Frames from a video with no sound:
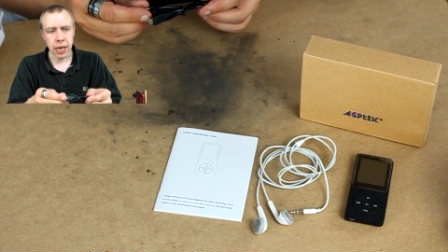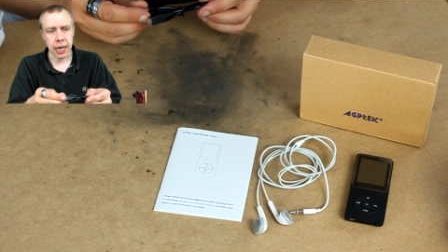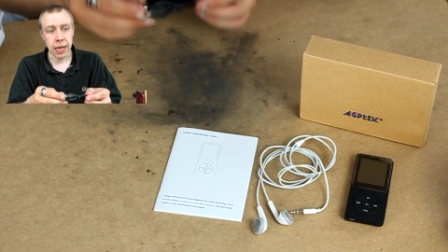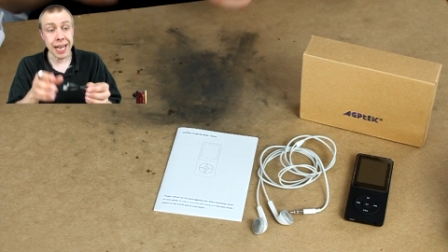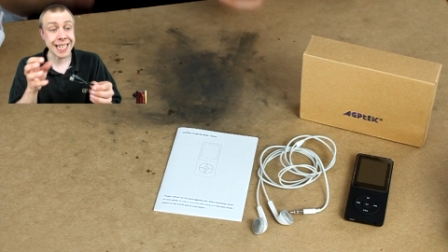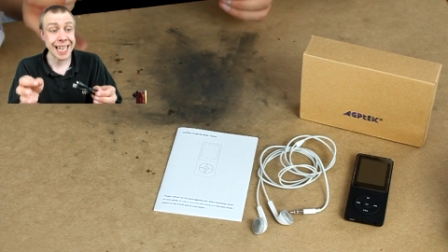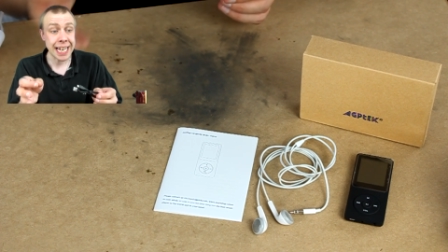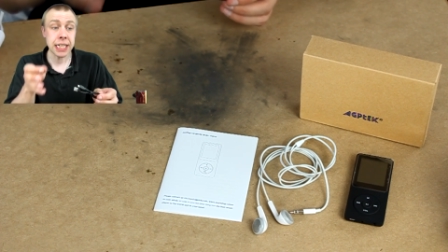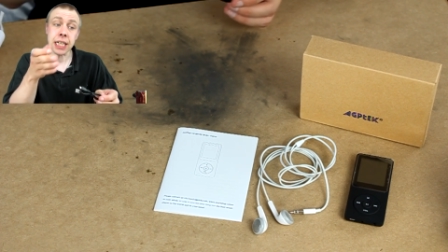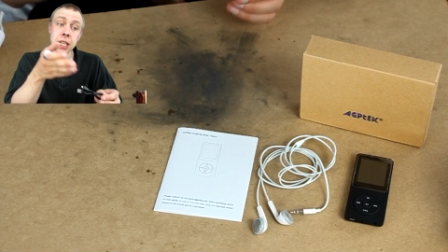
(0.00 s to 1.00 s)

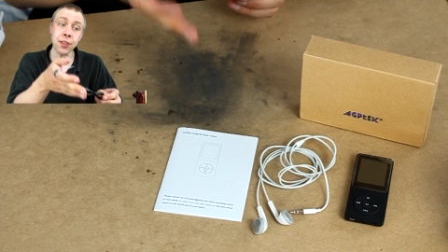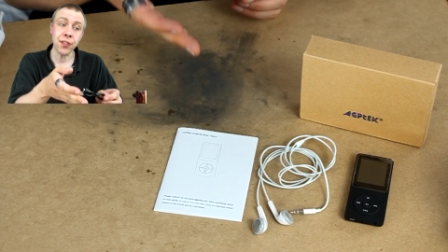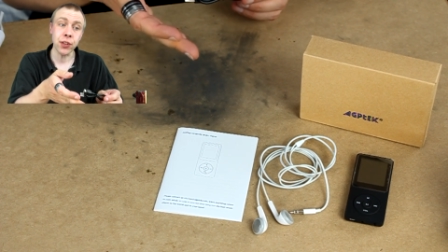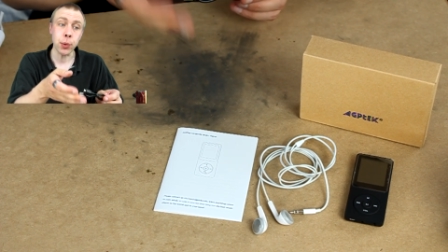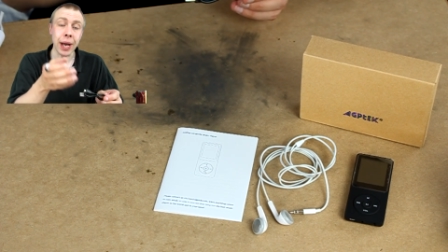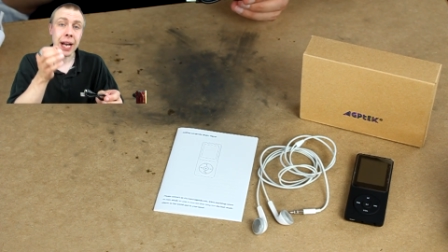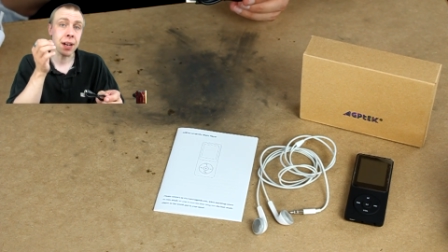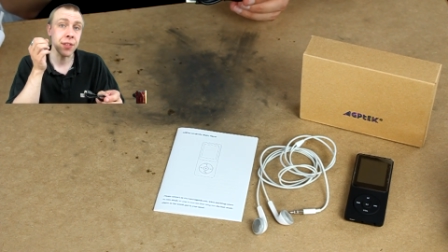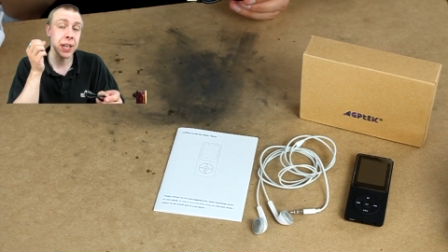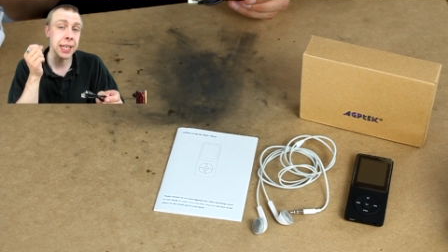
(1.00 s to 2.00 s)
Again, if you
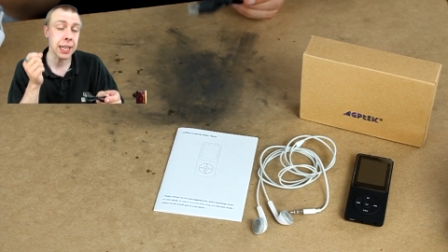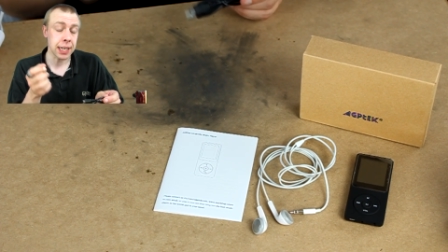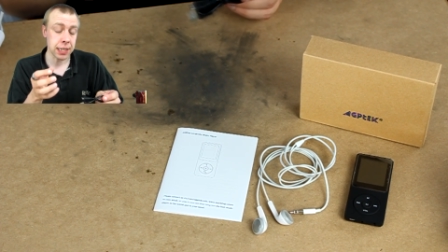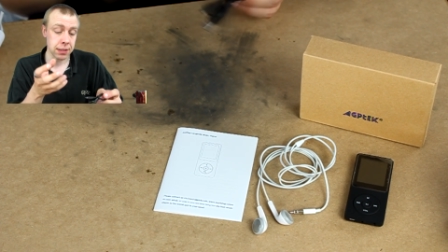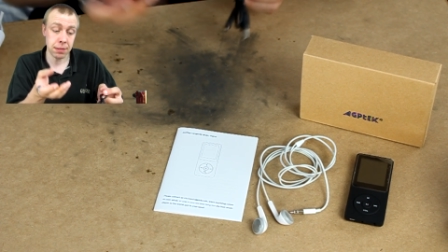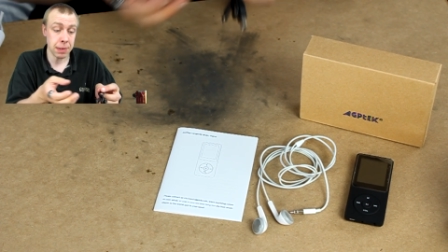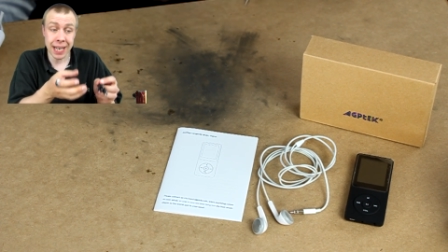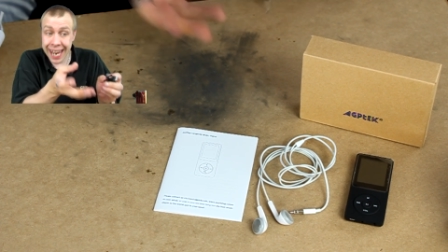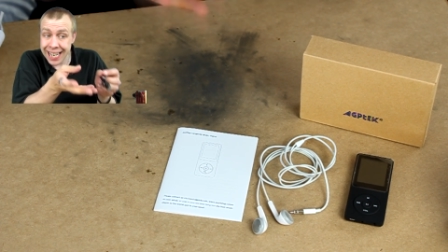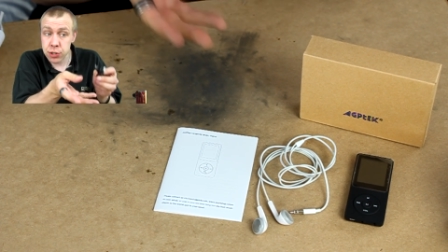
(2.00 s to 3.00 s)
have an
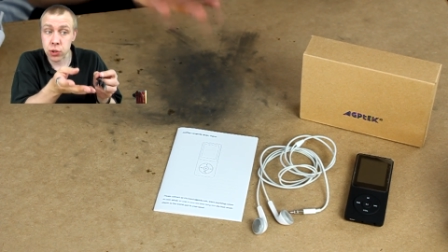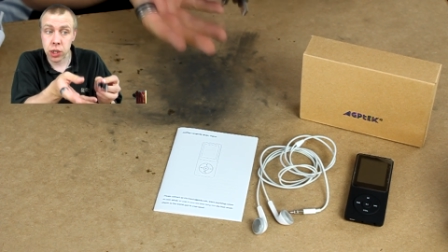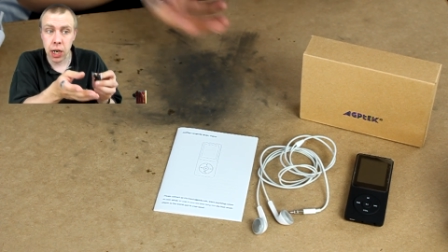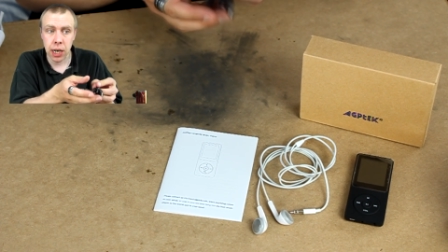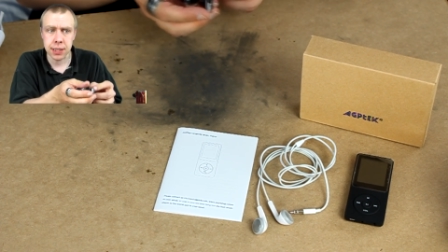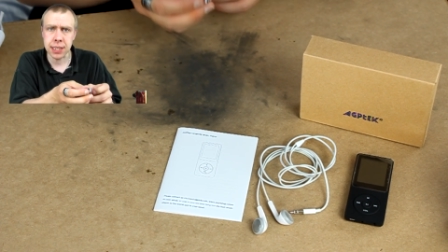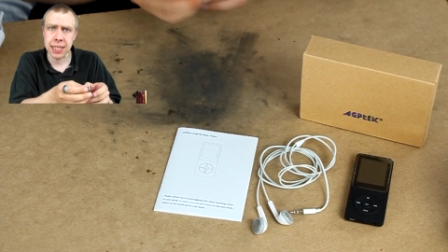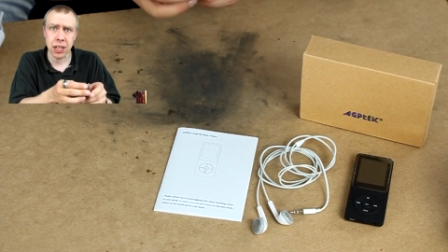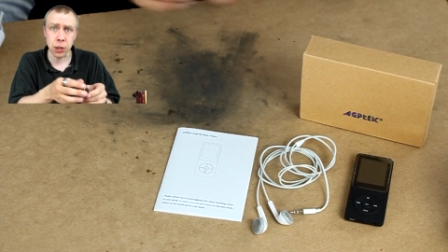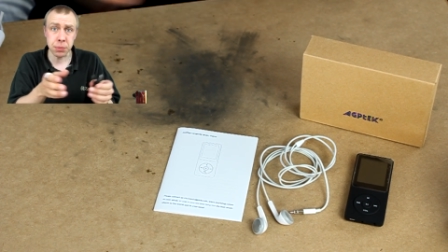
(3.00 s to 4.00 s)
extra card in
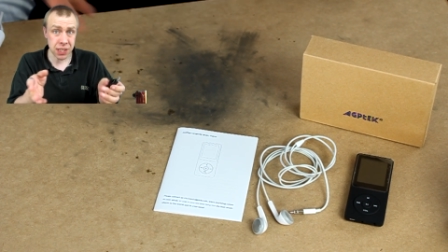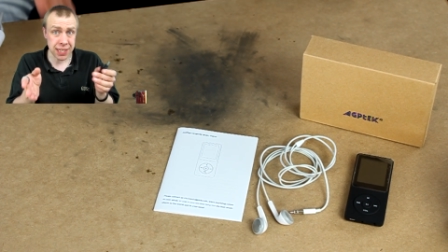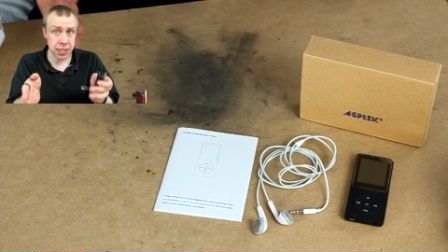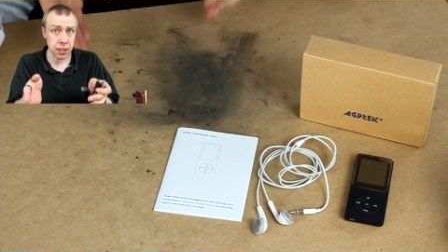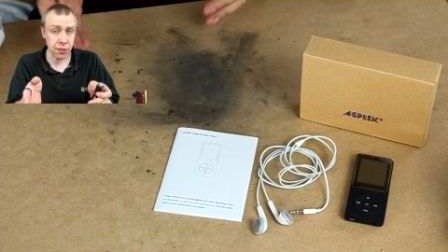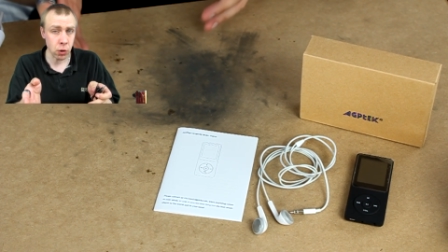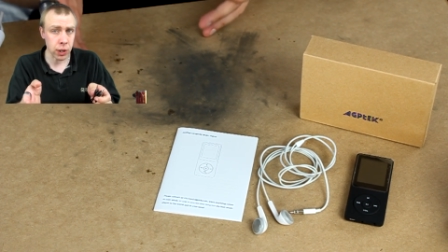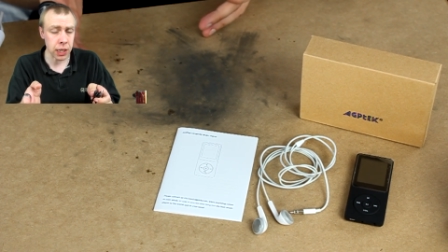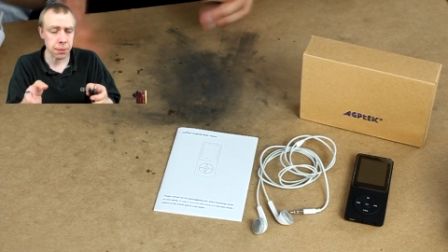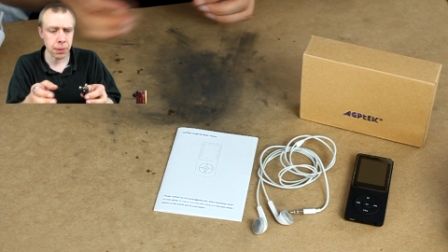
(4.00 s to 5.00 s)
there, up to 64
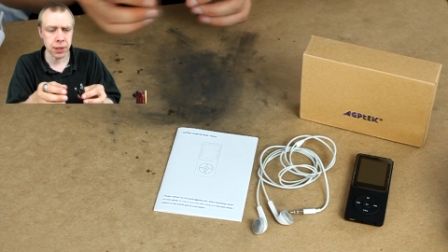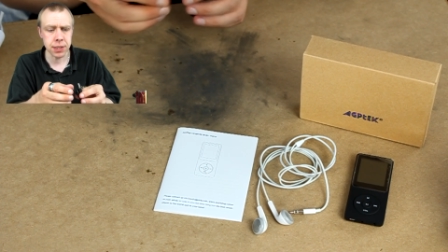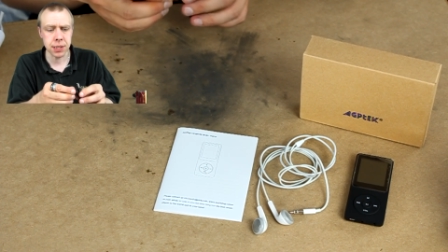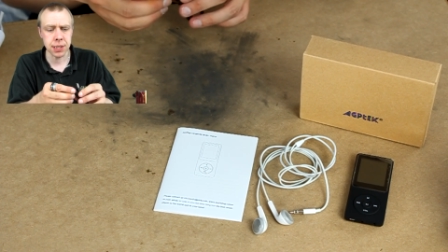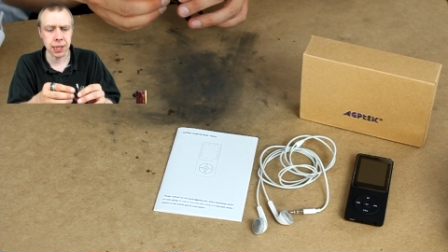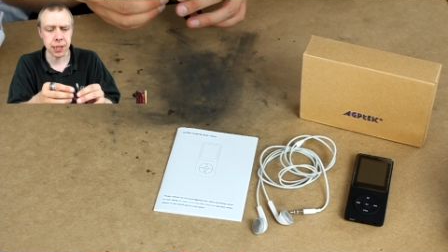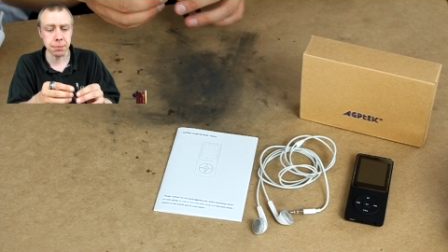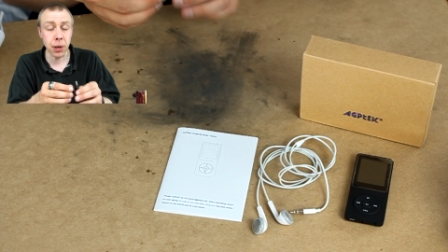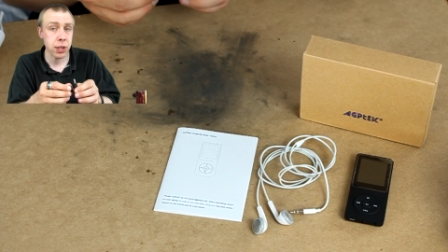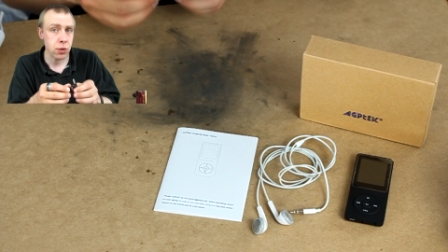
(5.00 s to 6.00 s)
gigabytes
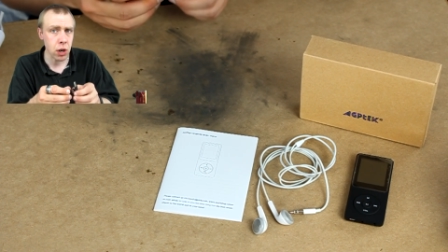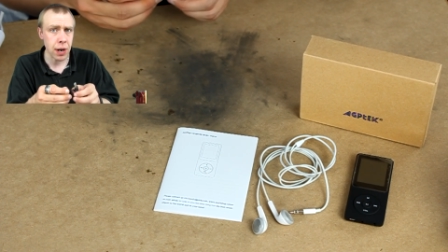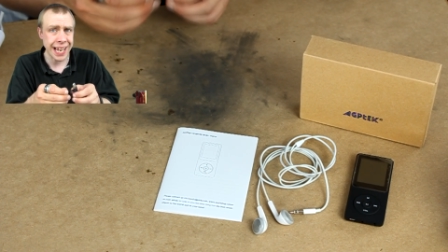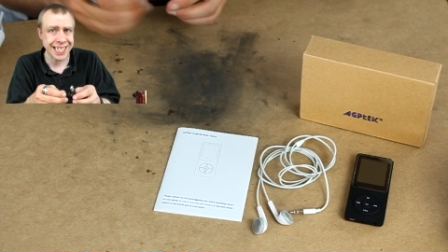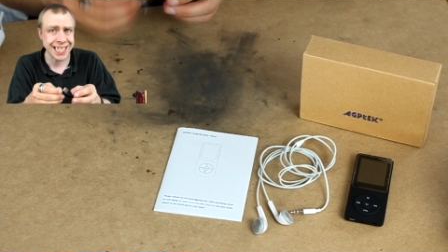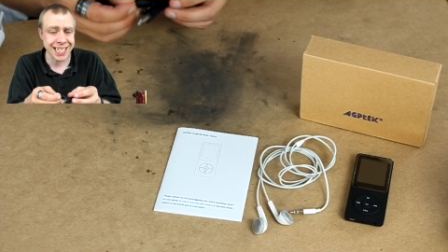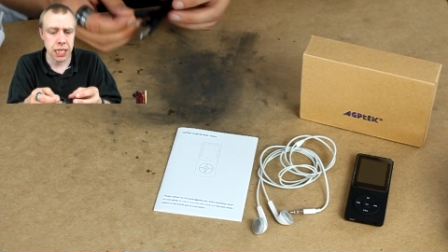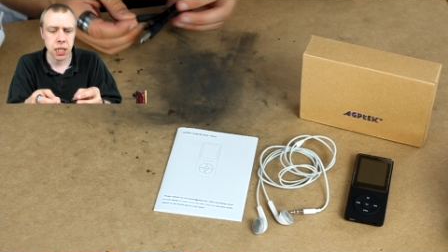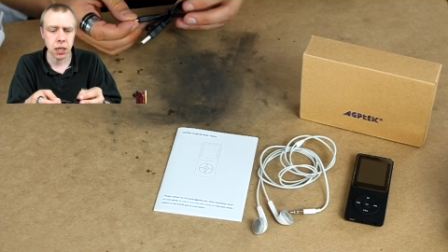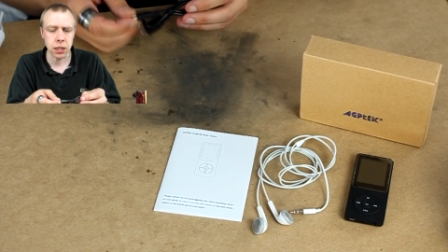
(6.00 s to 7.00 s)
micro
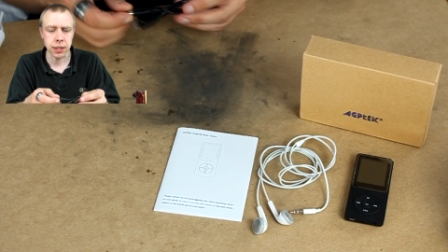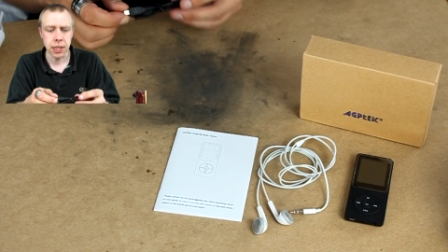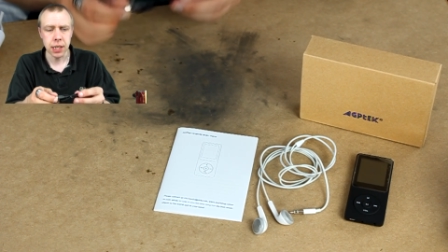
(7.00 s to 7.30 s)
SD card